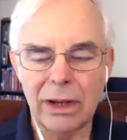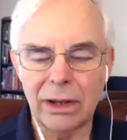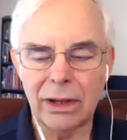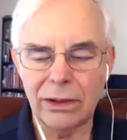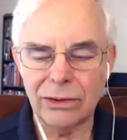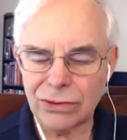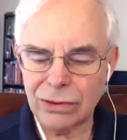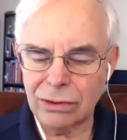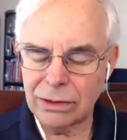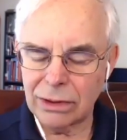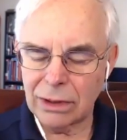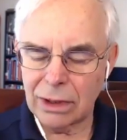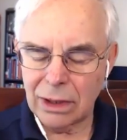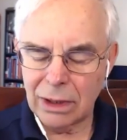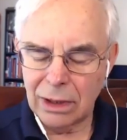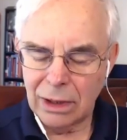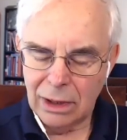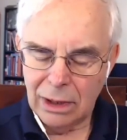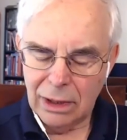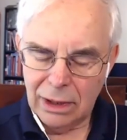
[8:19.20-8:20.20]
so
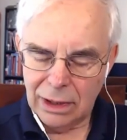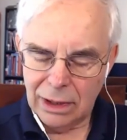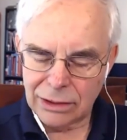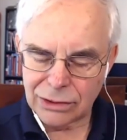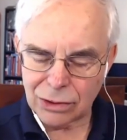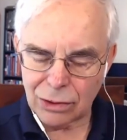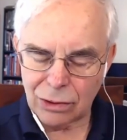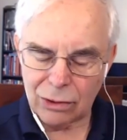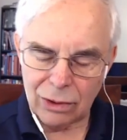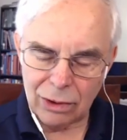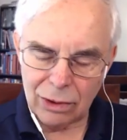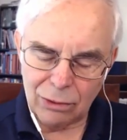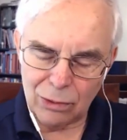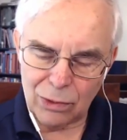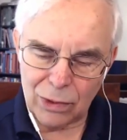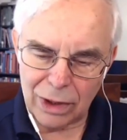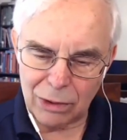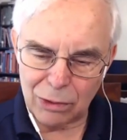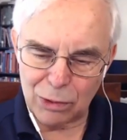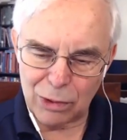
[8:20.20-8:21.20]
it's called
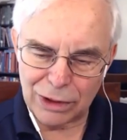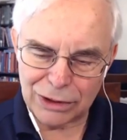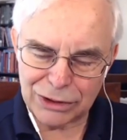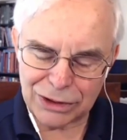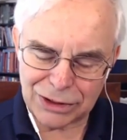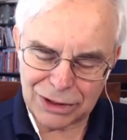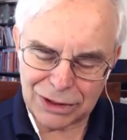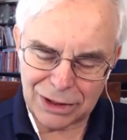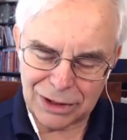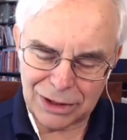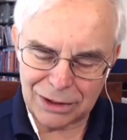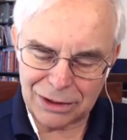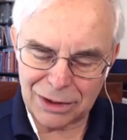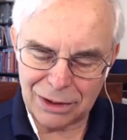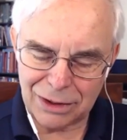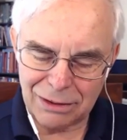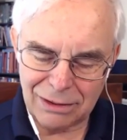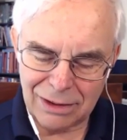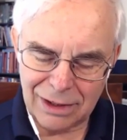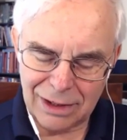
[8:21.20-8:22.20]
what? What's
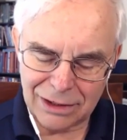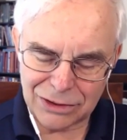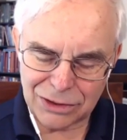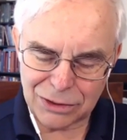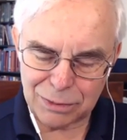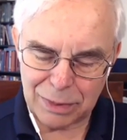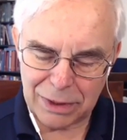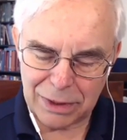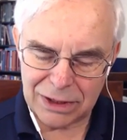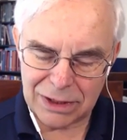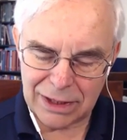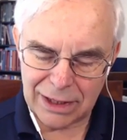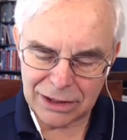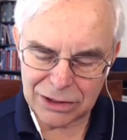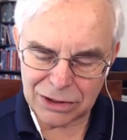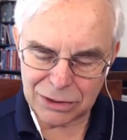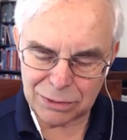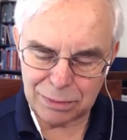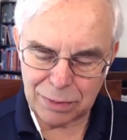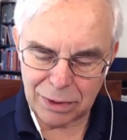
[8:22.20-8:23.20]
the? It's B T
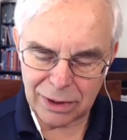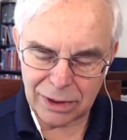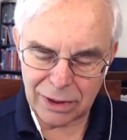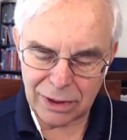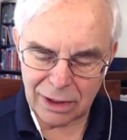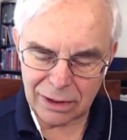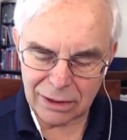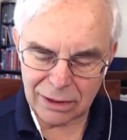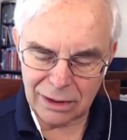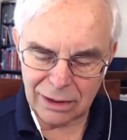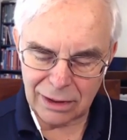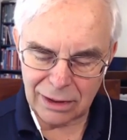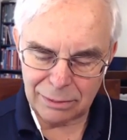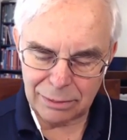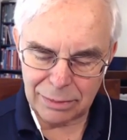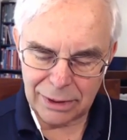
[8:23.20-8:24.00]
S book club.